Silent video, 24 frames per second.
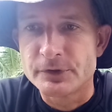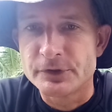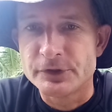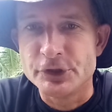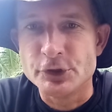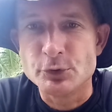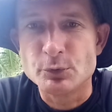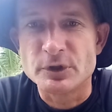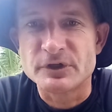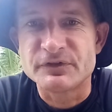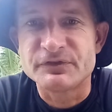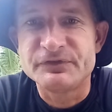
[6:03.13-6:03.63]

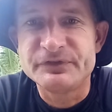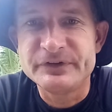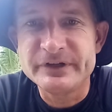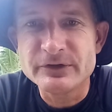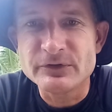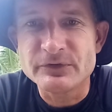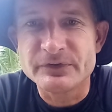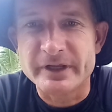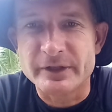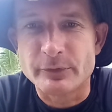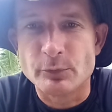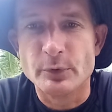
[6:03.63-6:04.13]
you would
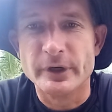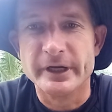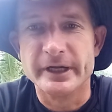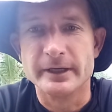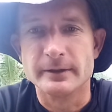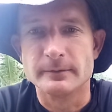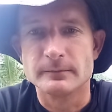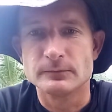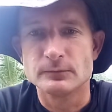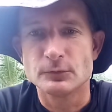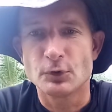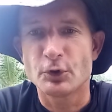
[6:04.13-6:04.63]
feel that way.
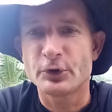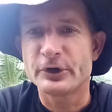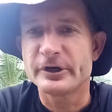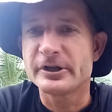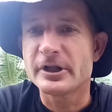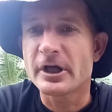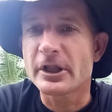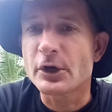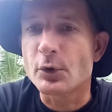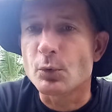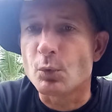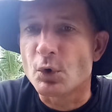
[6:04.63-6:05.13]
Or
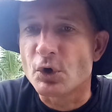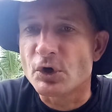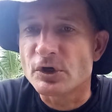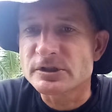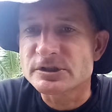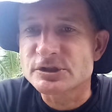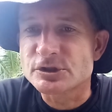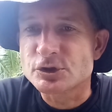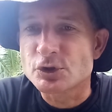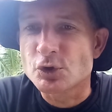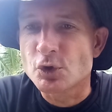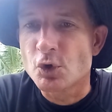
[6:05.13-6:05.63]
in other
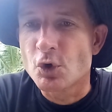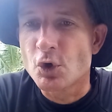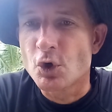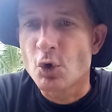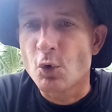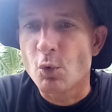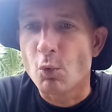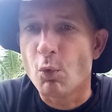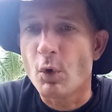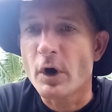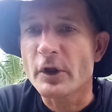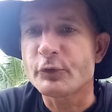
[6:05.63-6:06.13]
words,
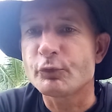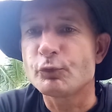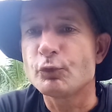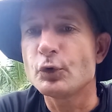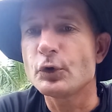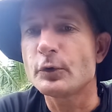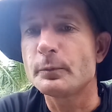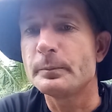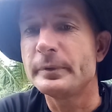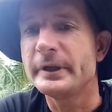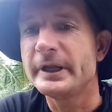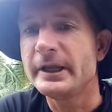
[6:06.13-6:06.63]
what
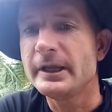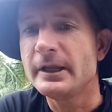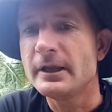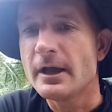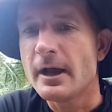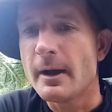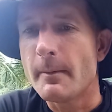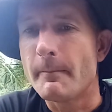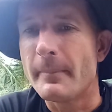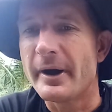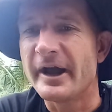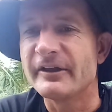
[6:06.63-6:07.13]
would be
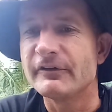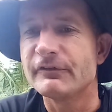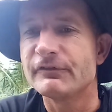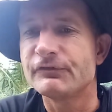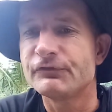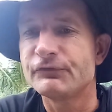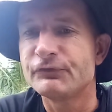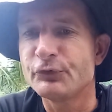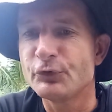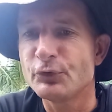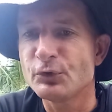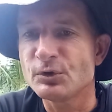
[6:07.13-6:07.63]
my
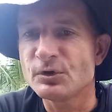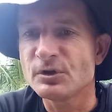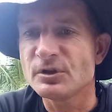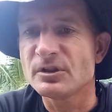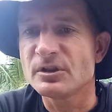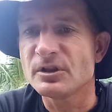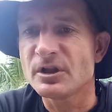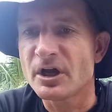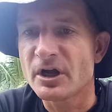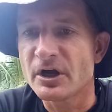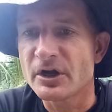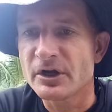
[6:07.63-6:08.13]
full
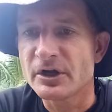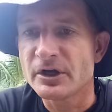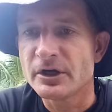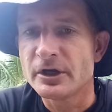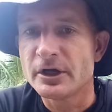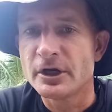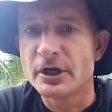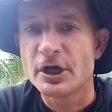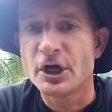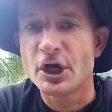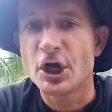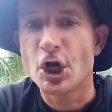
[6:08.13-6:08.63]
lung
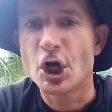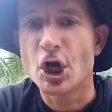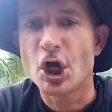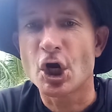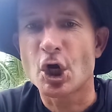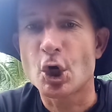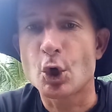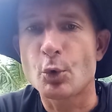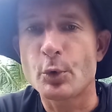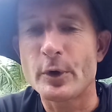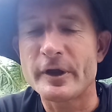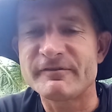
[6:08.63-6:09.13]

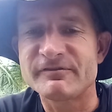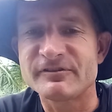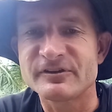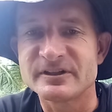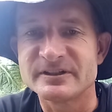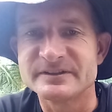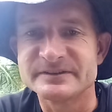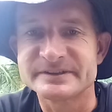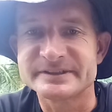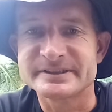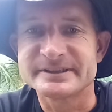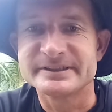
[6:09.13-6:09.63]

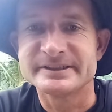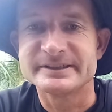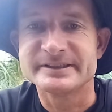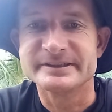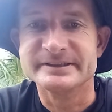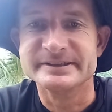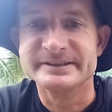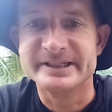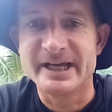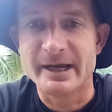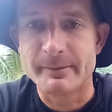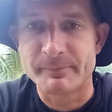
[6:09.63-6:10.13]
equivalent
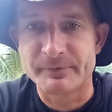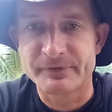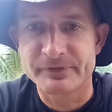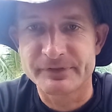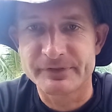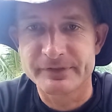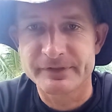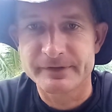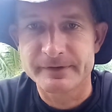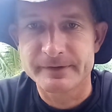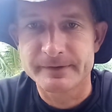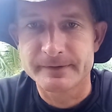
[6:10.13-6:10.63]
depth?
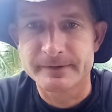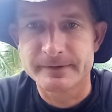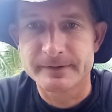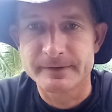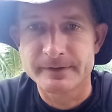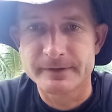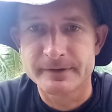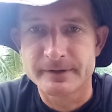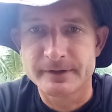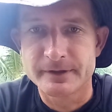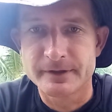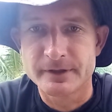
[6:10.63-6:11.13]

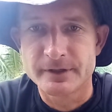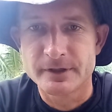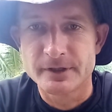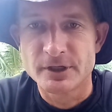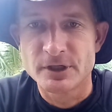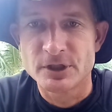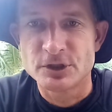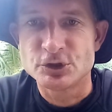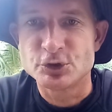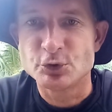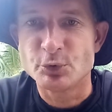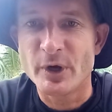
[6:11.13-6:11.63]

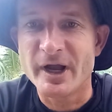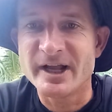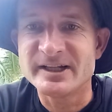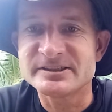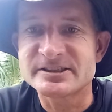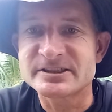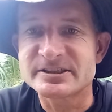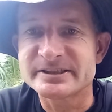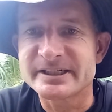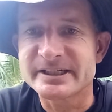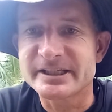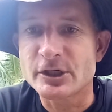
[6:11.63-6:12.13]
To
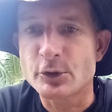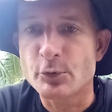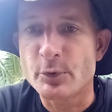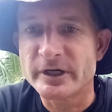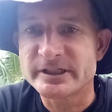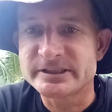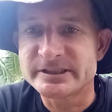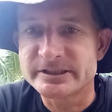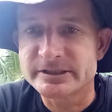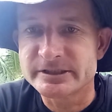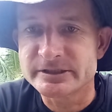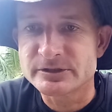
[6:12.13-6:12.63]
answer that
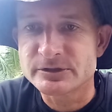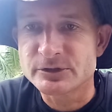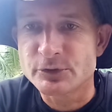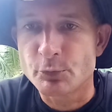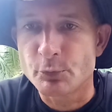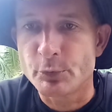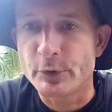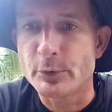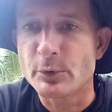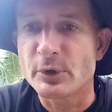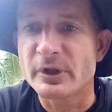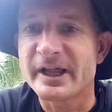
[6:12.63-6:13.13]
question,
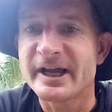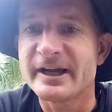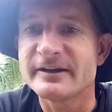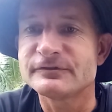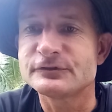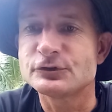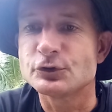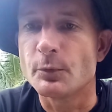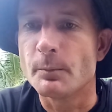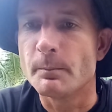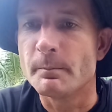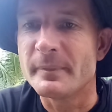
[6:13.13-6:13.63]
we will
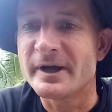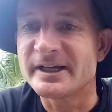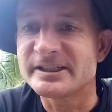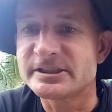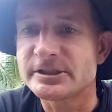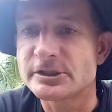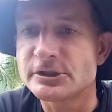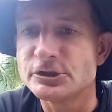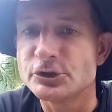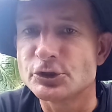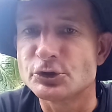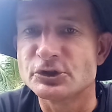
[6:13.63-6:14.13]
have to
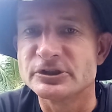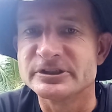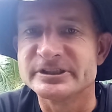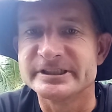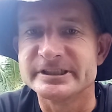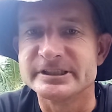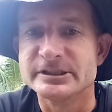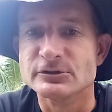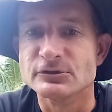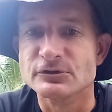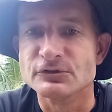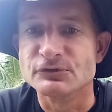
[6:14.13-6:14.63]
measure your
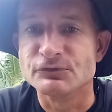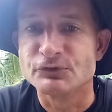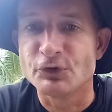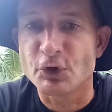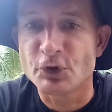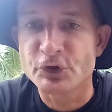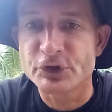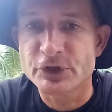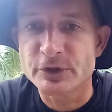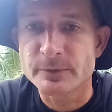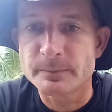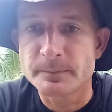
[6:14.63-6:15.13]
residual
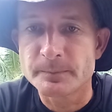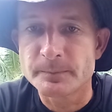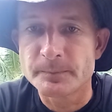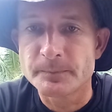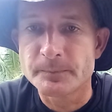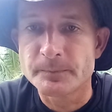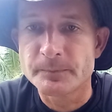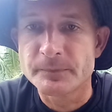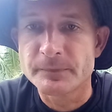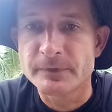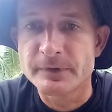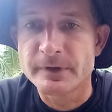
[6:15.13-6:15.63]
volume
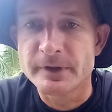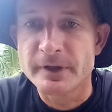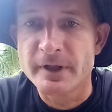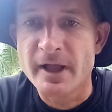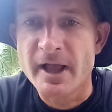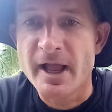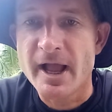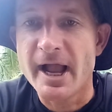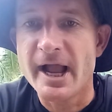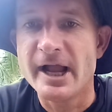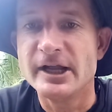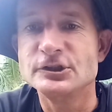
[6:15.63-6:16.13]

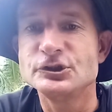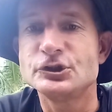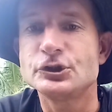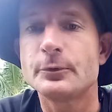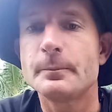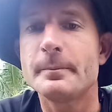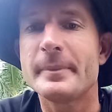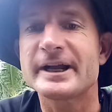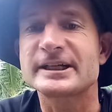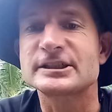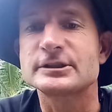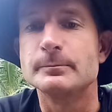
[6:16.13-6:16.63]
and
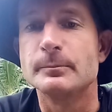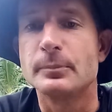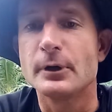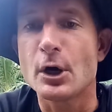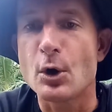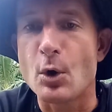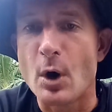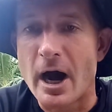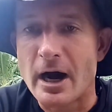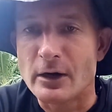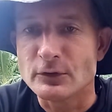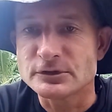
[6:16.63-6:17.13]
your max
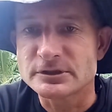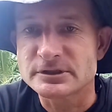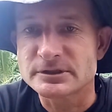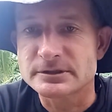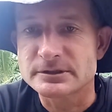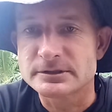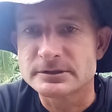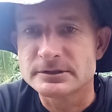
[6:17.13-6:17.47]
blowout